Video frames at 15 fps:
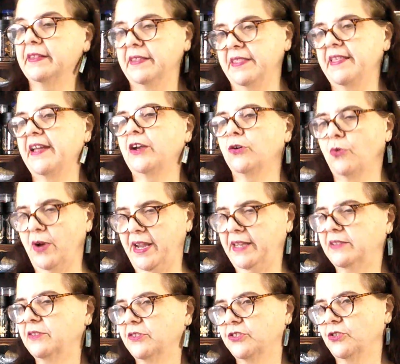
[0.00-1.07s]
they're great.
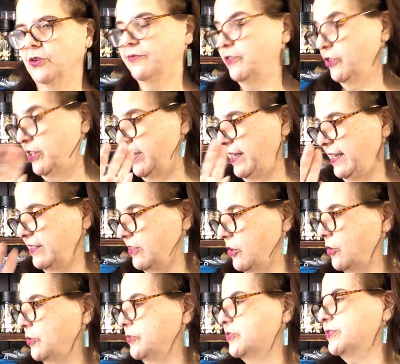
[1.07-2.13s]
So if you can get
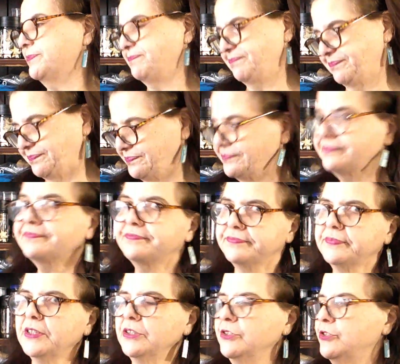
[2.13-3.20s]
those,
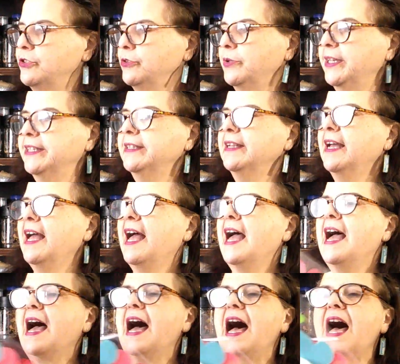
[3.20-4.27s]
do it.
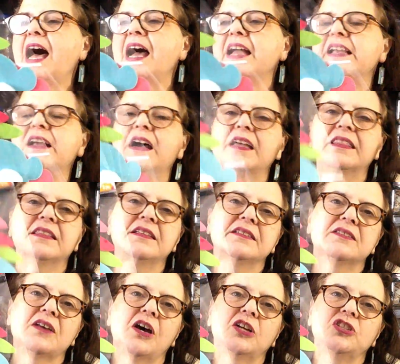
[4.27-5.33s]
I got
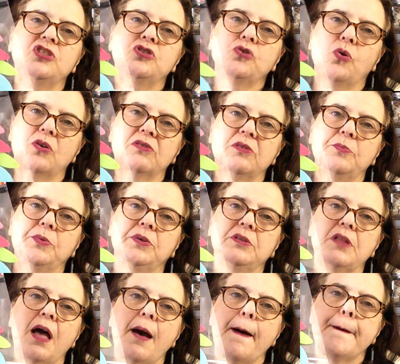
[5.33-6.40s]
this
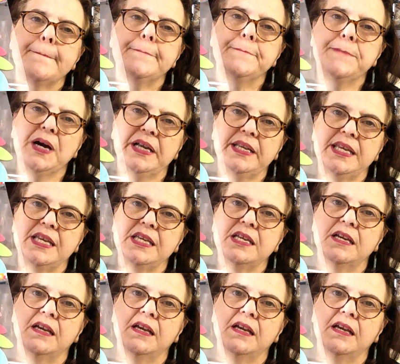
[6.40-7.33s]
adorable bunny